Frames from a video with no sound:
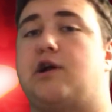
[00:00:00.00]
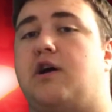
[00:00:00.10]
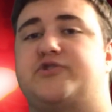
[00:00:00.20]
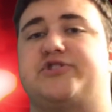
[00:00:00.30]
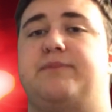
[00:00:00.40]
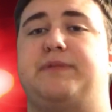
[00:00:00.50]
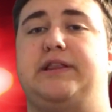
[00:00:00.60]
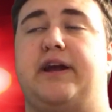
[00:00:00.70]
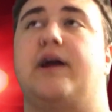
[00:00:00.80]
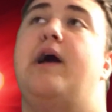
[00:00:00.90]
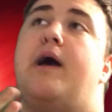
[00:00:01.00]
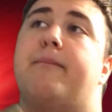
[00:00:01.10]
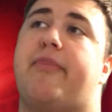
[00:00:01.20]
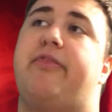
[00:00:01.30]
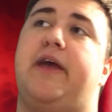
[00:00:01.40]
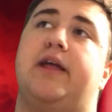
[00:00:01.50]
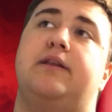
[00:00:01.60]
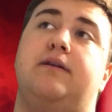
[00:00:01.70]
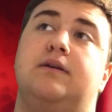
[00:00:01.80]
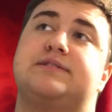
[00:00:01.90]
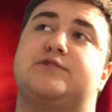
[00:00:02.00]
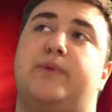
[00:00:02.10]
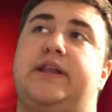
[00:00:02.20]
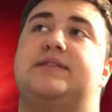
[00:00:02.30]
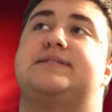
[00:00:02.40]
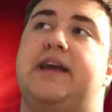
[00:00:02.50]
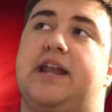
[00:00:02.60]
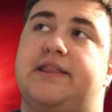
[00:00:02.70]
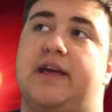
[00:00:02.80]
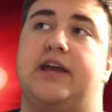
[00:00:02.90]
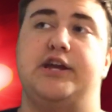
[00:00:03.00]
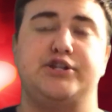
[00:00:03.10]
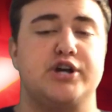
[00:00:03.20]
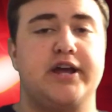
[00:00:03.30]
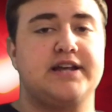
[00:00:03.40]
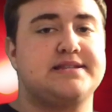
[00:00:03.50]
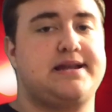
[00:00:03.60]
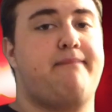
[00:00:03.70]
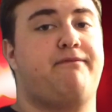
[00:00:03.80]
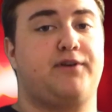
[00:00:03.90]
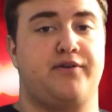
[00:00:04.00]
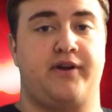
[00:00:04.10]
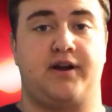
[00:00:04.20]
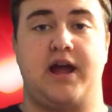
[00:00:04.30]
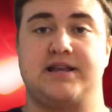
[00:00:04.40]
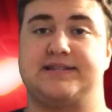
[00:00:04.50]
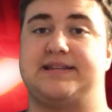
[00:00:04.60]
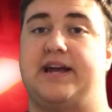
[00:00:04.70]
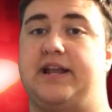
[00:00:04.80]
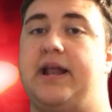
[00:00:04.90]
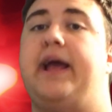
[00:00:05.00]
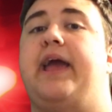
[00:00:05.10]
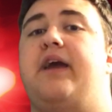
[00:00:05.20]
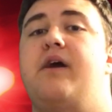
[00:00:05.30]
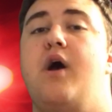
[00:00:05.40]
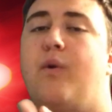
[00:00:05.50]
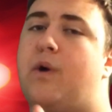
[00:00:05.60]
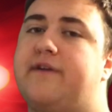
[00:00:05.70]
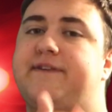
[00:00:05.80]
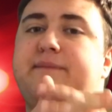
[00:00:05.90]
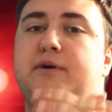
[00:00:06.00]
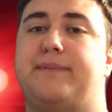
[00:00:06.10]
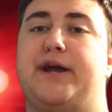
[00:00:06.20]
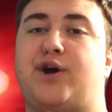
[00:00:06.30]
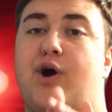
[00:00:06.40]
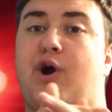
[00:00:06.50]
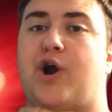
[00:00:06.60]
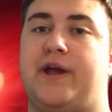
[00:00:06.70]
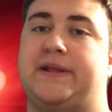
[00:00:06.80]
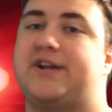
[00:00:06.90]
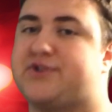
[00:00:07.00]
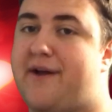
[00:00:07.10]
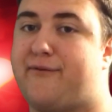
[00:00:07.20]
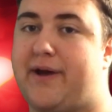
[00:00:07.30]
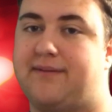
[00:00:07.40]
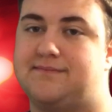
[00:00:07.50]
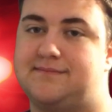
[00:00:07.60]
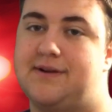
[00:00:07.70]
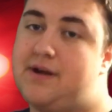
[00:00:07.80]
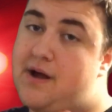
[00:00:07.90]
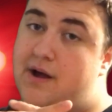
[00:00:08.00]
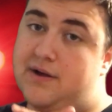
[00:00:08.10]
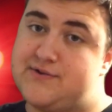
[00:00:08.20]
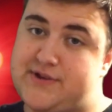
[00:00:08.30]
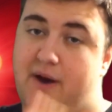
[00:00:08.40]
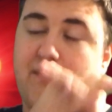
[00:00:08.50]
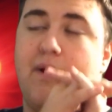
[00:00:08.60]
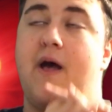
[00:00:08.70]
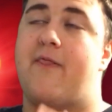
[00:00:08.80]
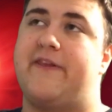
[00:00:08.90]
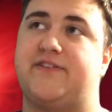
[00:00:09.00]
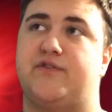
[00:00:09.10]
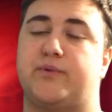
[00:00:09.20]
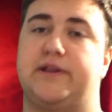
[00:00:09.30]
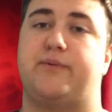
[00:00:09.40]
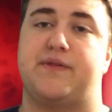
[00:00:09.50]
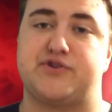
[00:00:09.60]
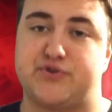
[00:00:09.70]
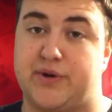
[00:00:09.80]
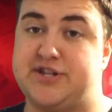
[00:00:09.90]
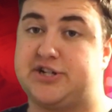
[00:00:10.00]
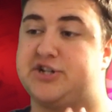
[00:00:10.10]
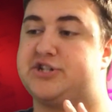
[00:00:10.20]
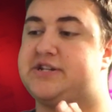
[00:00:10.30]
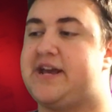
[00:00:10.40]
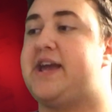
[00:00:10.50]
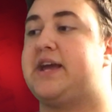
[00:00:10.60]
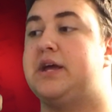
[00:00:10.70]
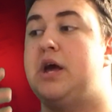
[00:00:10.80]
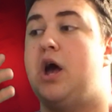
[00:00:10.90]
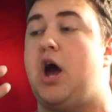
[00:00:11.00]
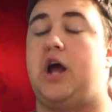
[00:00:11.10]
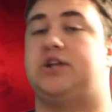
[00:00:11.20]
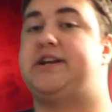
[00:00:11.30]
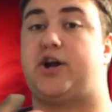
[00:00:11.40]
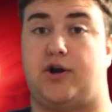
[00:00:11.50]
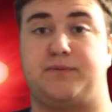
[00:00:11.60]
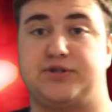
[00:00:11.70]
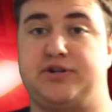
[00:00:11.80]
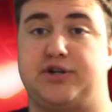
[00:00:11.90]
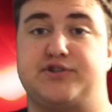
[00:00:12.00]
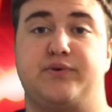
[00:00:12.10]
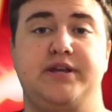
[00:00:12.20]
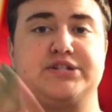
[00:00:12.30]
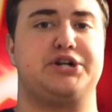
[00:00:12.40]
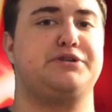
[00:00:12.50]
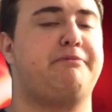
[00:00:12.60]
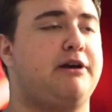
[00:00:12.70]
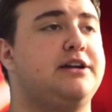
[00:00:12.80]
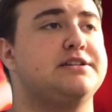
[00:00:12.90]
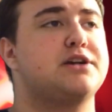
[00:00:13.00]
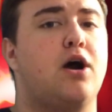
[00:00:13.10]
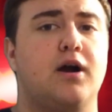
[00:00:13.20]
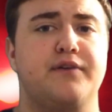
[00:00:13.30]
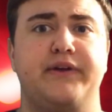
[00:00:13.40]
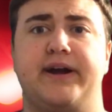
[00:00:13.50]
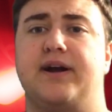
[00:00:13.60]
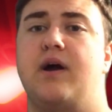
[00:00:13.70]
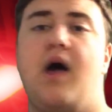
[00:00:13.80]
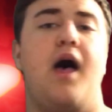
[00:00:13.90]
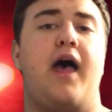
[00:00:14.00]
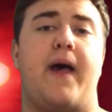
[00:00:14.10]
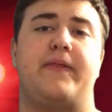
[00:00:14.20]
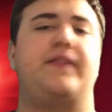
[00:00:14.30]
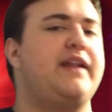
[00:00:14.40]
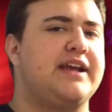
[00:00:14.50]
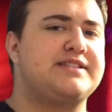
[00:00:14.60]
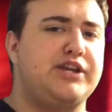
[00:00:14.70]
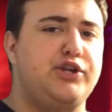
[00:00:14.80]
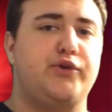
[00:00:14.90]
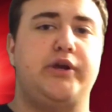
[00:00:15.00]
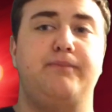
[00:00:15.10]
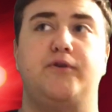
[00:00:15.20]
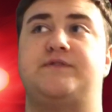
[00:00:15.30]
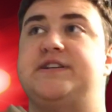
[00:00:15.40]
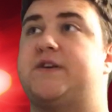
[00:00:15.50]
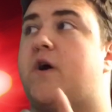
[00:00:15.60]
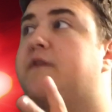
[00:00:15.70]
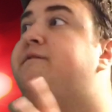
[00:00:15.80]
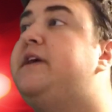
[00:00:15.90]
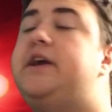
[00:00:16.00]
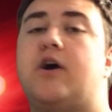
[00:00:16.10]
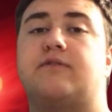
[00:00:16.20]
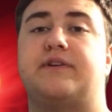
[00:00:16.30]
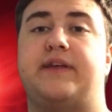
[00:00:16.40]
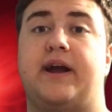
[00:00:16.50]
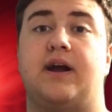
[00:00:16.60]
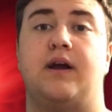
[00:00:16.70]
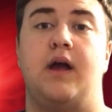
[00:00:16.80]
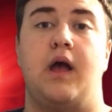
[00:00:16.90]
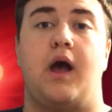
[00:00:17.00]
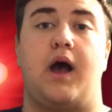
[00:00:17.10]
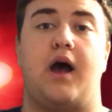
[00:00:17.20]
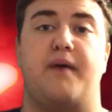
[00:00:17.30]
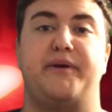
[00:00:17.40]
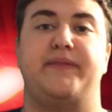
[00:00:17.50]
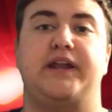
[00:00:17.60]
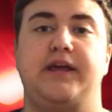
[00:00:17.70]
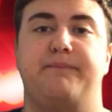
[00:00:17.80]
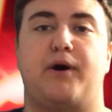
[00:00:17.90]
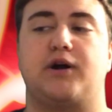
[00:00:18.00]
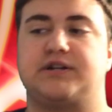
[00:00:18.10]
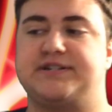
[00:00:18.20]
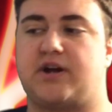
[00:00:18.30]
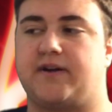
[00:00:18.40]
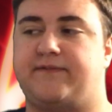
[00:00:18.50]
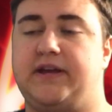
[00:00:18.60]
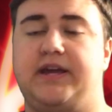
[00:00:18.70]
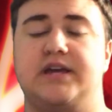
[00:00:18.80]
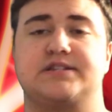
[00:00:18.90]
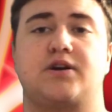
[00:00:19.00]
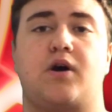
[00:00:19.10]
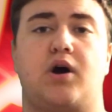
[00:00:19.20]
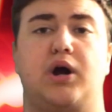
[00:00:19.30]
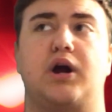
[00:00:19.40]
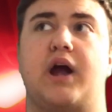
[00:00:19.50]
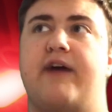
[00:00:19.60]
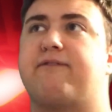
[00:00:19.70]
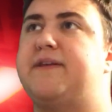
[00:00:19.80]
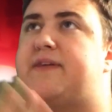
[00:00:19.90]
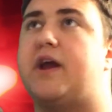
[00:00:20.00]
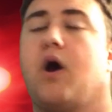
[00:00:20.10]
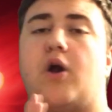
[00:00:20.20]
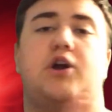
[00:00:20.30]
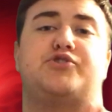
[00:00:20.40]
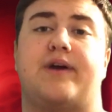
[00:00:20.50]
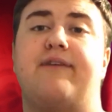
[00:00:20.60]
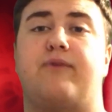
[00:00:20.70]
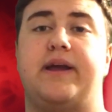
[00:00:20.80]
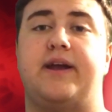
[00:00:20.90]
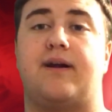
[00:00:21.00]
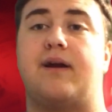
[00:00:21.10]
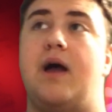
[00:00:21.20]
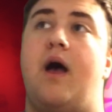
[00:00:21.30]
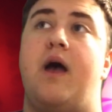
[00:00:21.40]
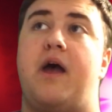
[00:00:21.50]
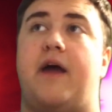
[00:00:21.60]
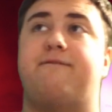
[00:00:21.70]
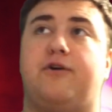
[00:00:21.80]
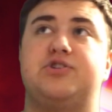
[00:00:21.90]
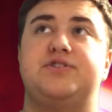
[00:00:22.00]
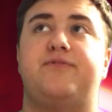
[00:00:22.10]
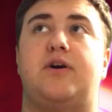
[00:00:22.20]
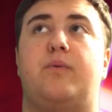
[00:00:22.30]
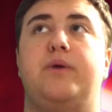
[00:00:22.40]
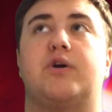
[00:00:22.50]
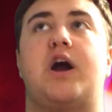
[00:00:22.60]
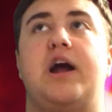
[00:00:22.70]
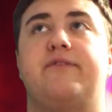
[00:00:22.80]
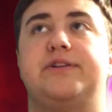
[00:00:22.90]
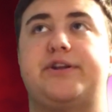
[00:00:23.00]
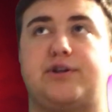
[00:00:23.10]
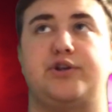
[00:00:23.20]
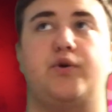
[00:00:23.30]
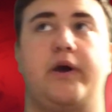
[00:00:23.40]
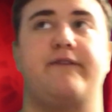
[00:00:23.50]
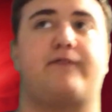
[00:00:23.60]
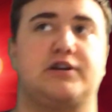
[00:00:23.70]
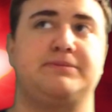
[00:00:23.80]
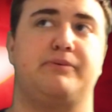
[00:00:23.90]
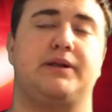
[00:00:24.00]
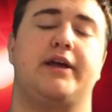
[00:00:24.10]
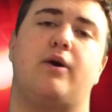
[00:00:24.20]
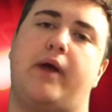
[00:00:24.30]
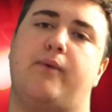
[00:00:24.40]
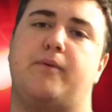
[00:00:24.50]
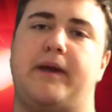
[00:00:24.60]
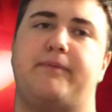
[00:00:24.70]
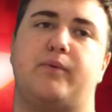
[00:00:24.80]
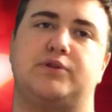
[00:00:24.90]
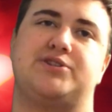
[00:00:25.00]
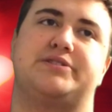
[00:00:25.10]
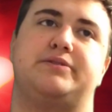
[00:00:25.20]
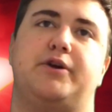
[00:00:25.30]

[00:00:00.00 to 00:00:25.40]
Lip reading: logs or something there. But then, since we didn't say anything, he took it a step further and decided, hey, what if I put my car in that driveway? So, this is really where the story starts to take a terrible turn. So he started to park his car there, and then the next thing you knew, he moved his RV over there. And then he parked his RV, his car, everything on our driveway here. And first of all, we were kind of a little annoyed at first, but we're like, okay, well, maybe we'll just,